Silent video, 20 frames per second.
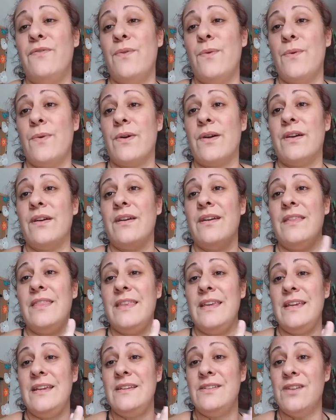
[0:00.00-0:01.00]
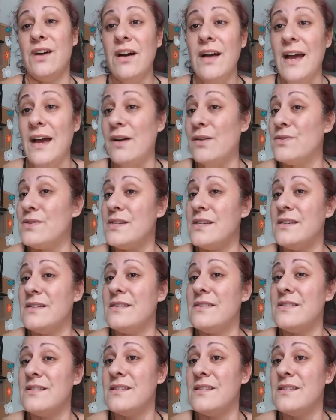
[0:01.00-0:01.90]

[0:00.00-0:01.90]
for the dollhouses.